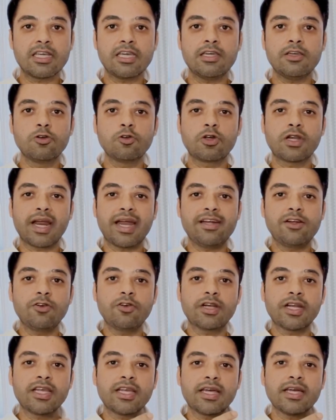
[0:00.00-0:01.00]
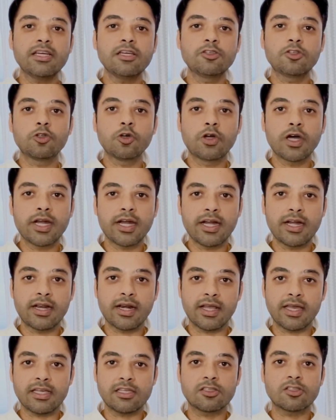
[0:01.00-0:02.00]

You try to drink a sugary drink,